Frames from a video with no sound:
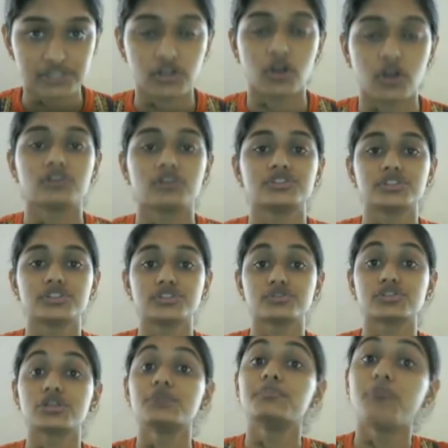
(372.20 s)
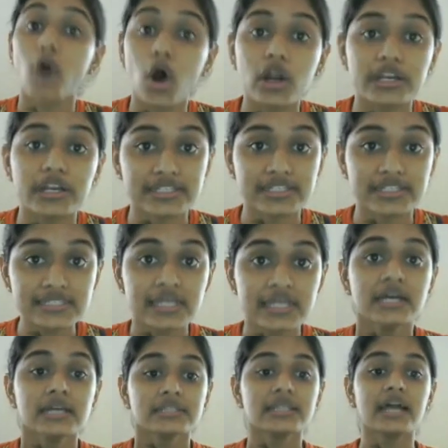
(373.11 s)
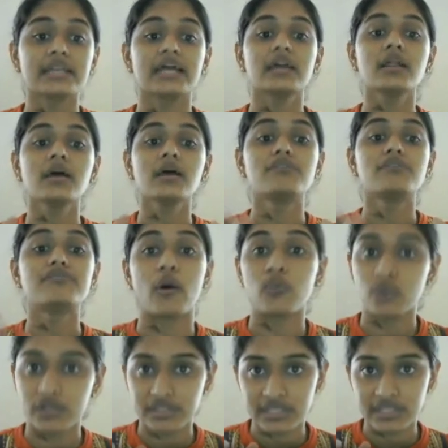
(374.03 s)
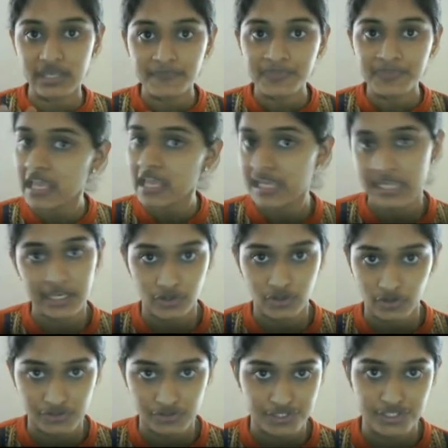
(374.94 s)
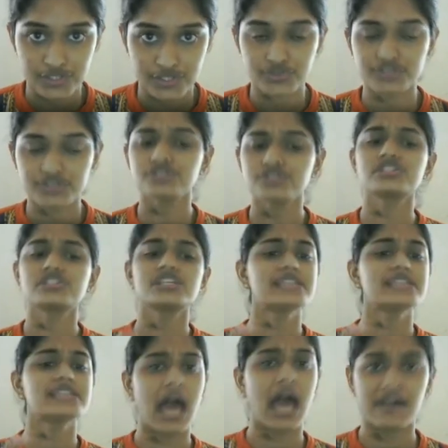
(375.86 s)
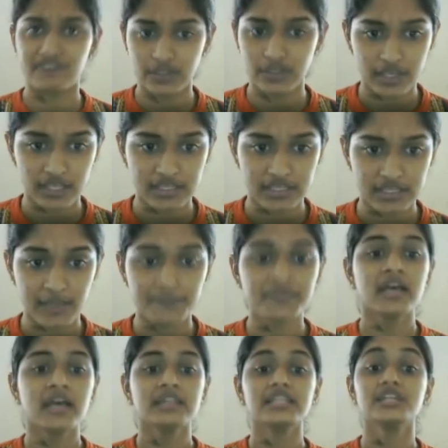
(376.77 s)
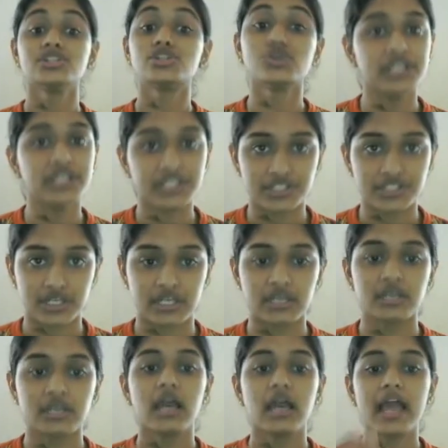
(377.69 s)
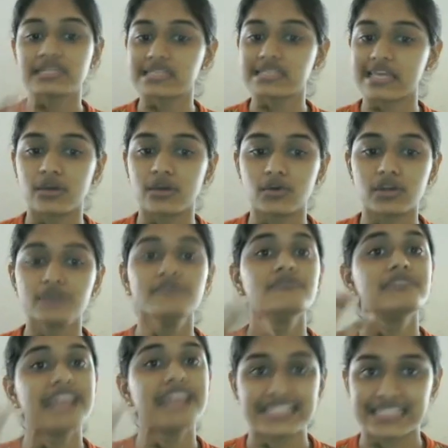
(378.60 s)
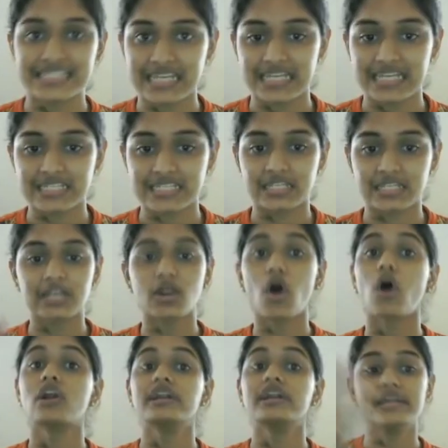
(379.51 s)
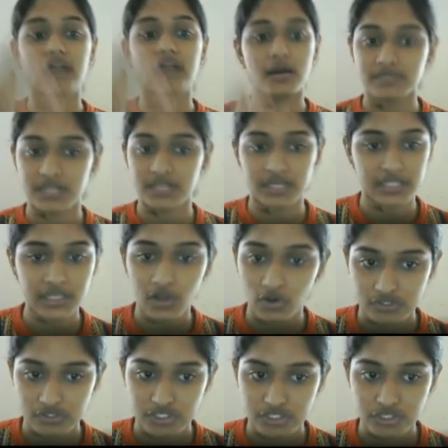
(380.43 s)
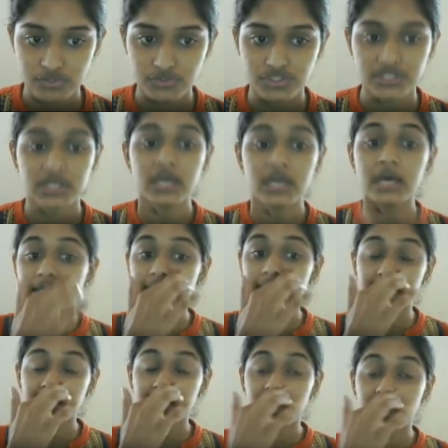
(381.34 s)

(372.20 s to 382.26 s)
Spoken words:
or constitutional bodies that are found in the Indian Constitution. So just have a look at them. Then judiciary, executive, legislature, that already comes under the Constitution. Then